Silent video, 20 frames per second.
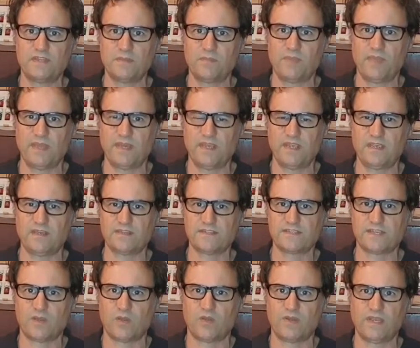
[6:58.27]
the bedding and
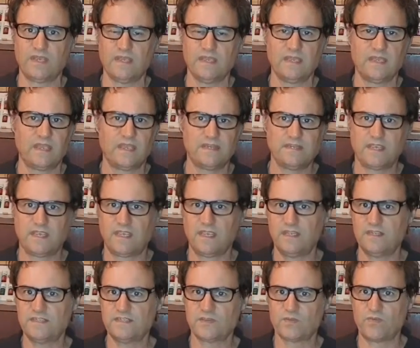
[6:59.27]
so on, and your
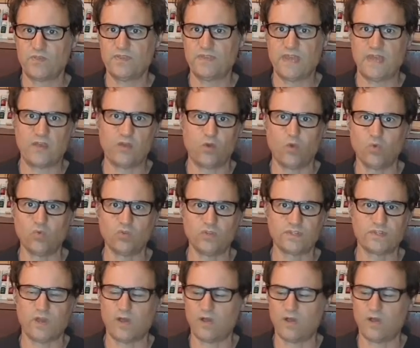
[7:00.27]
kids are in that all the